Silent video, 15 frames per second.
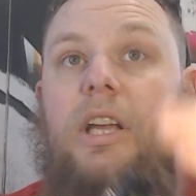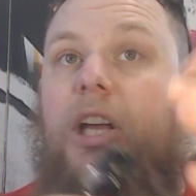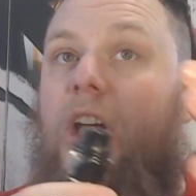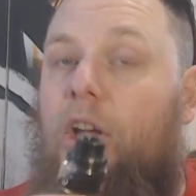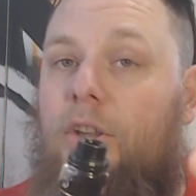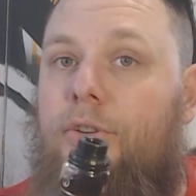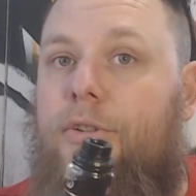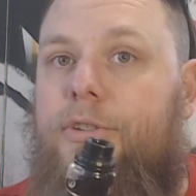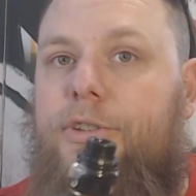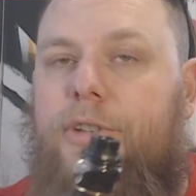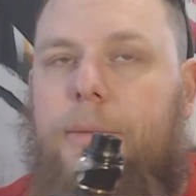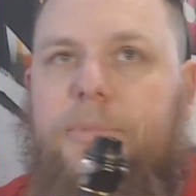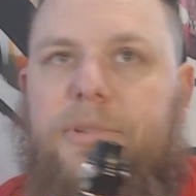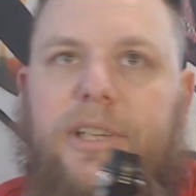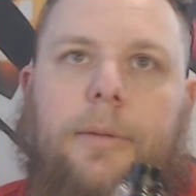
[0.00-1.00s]
colored
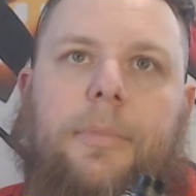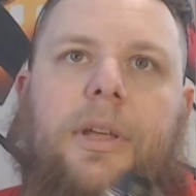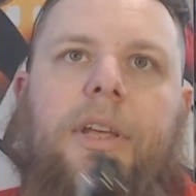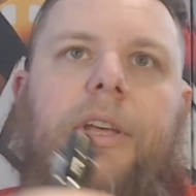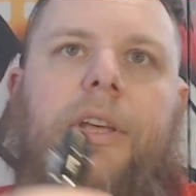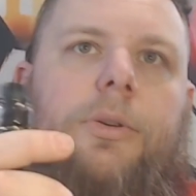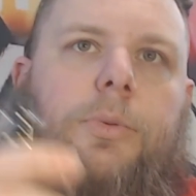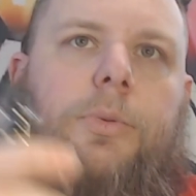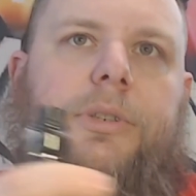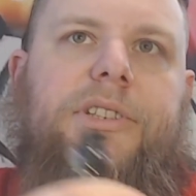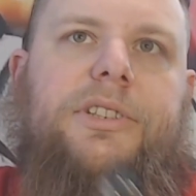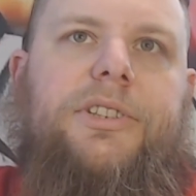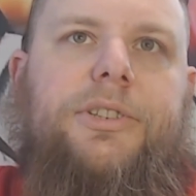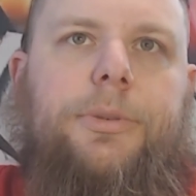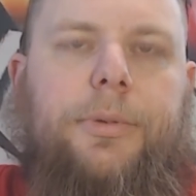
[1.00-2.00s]
drip tip, which
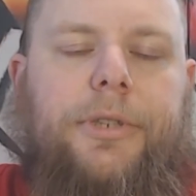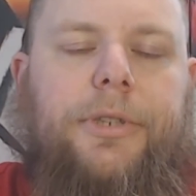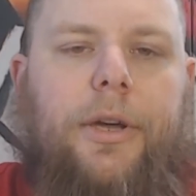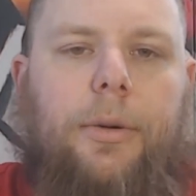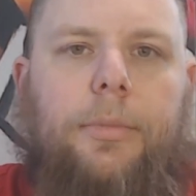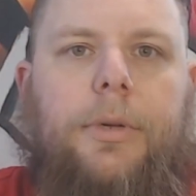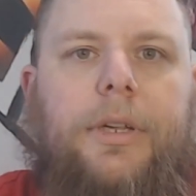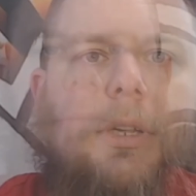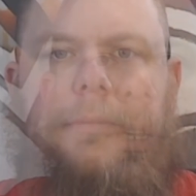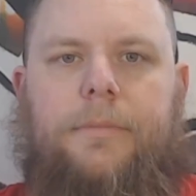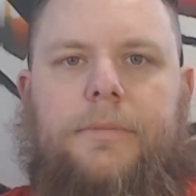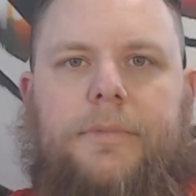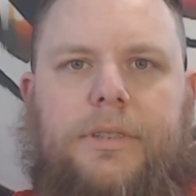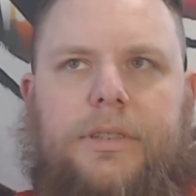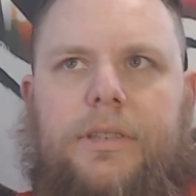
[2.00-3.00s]
is super dope.
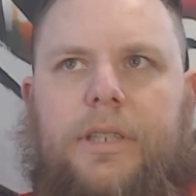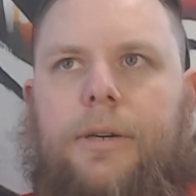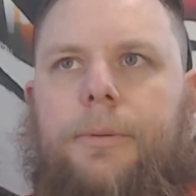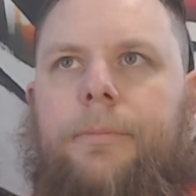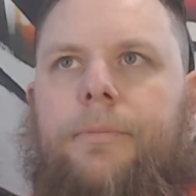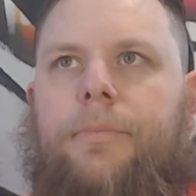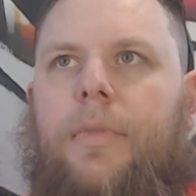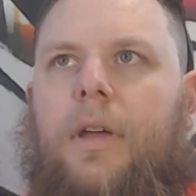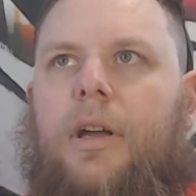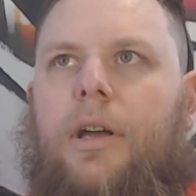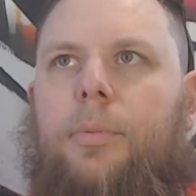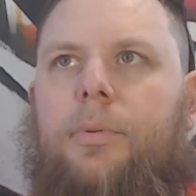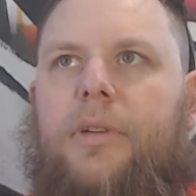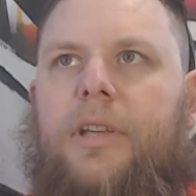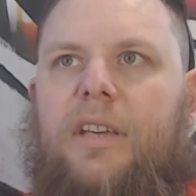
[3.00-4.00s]
So a
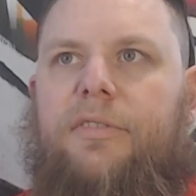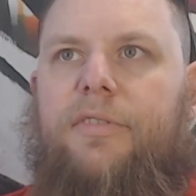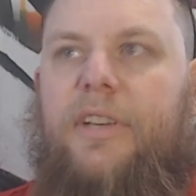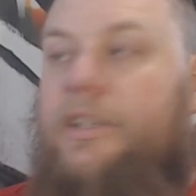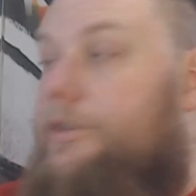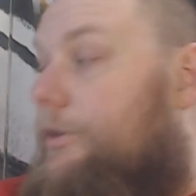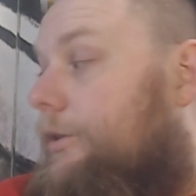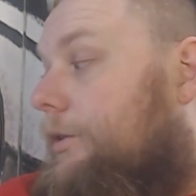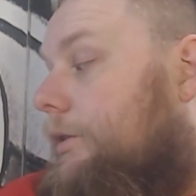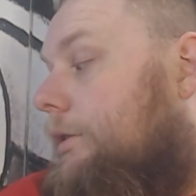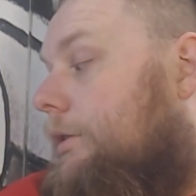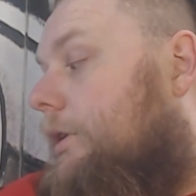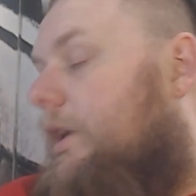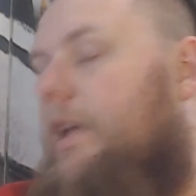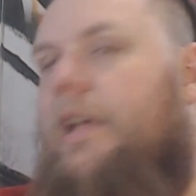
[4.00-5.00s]
couple key features
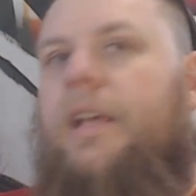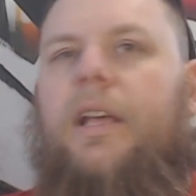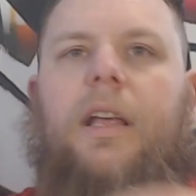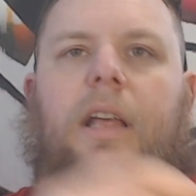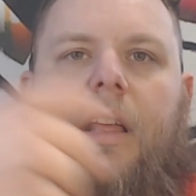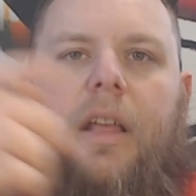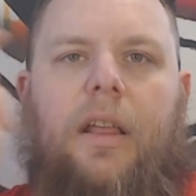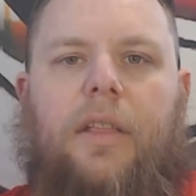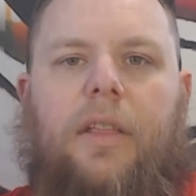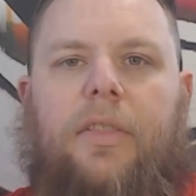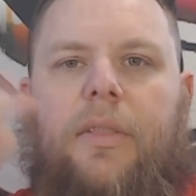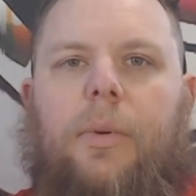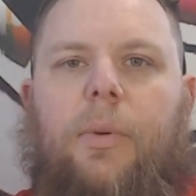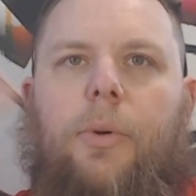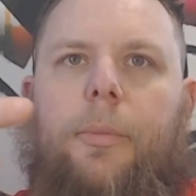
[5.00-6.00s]

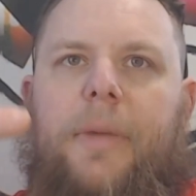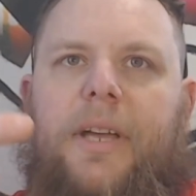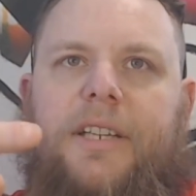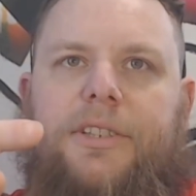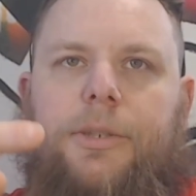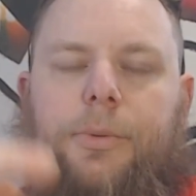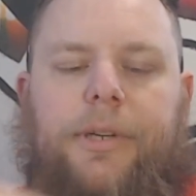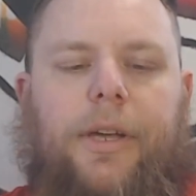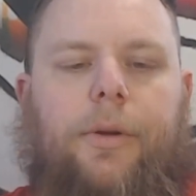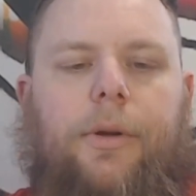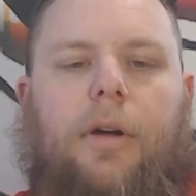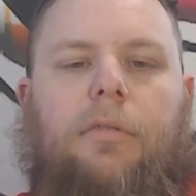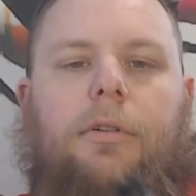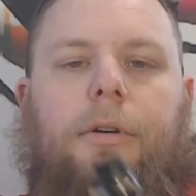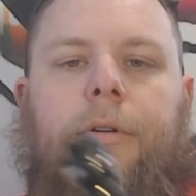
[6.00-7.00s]
that we want to make sure we go
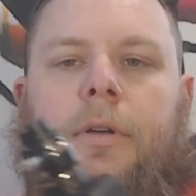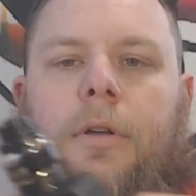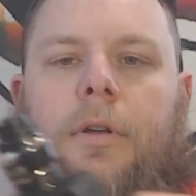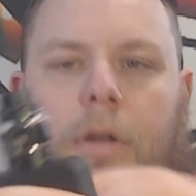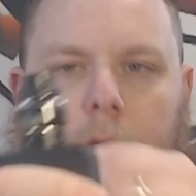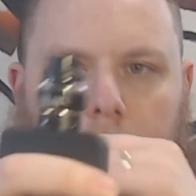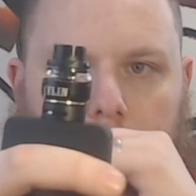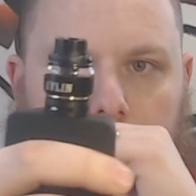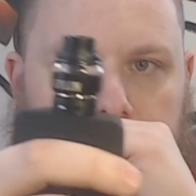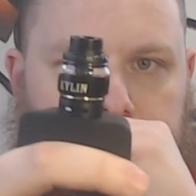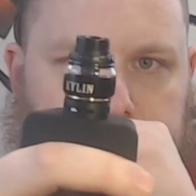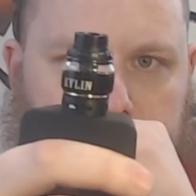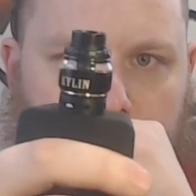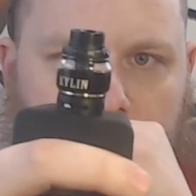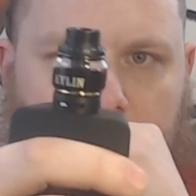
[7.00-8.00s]
over
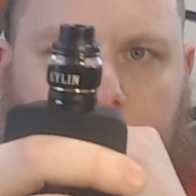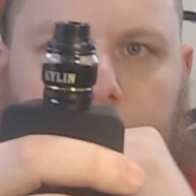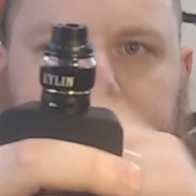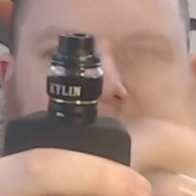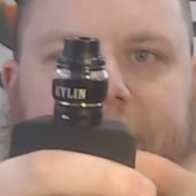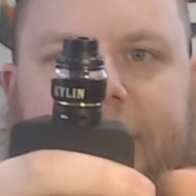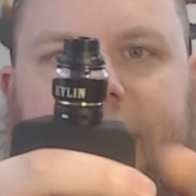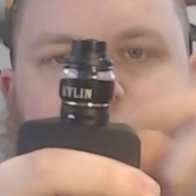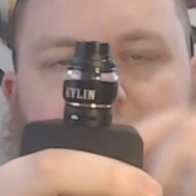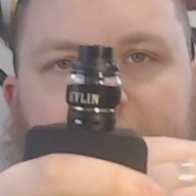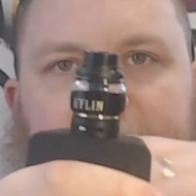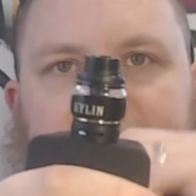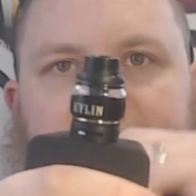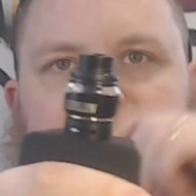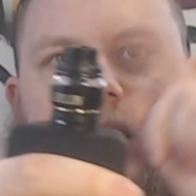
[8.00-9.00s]
with this guy
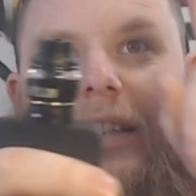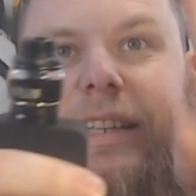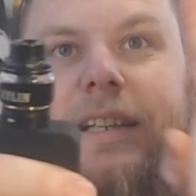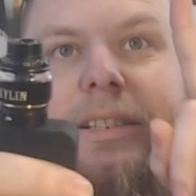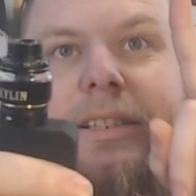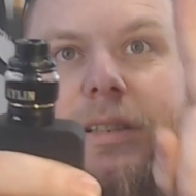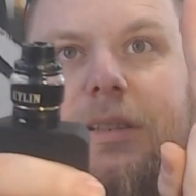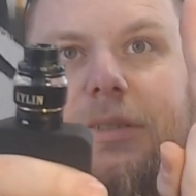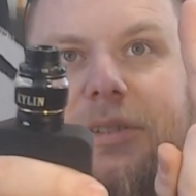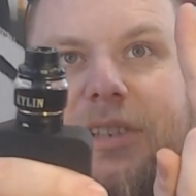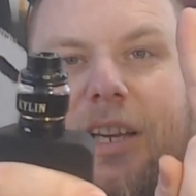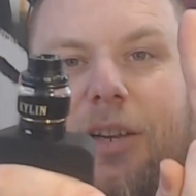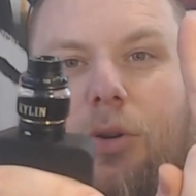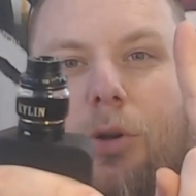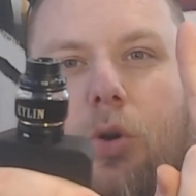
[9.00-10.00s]
is that it is
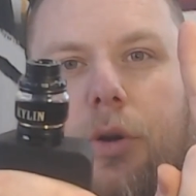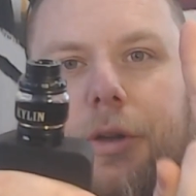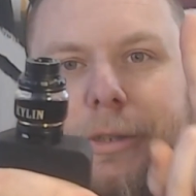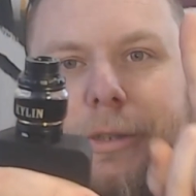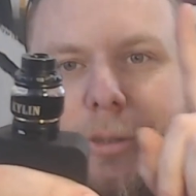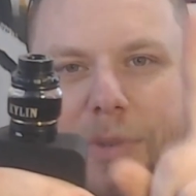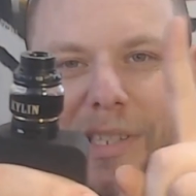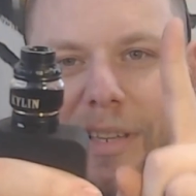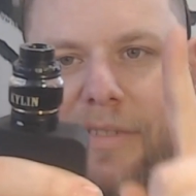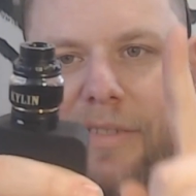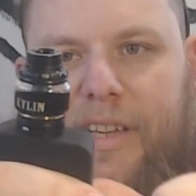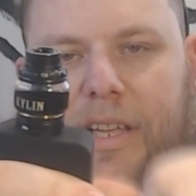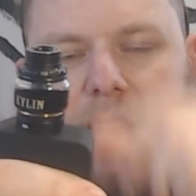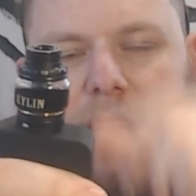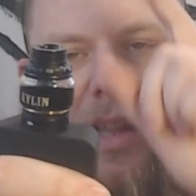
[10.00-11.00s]
single coil
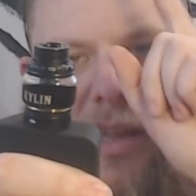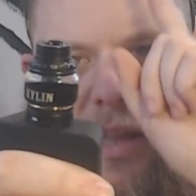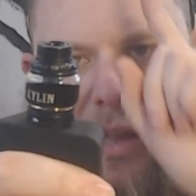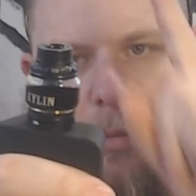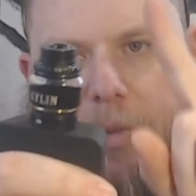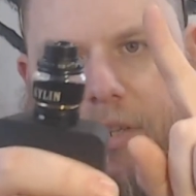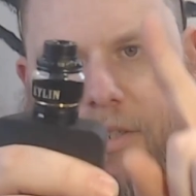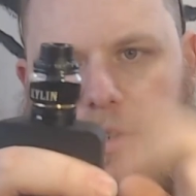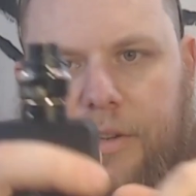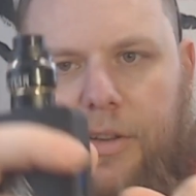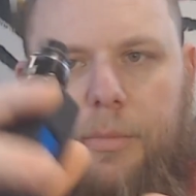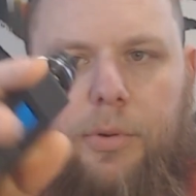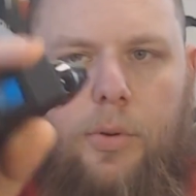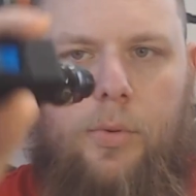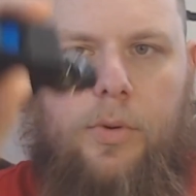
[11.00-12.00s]
specific. It means you can
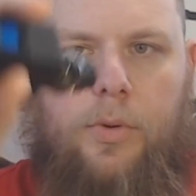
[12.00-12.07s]
only put one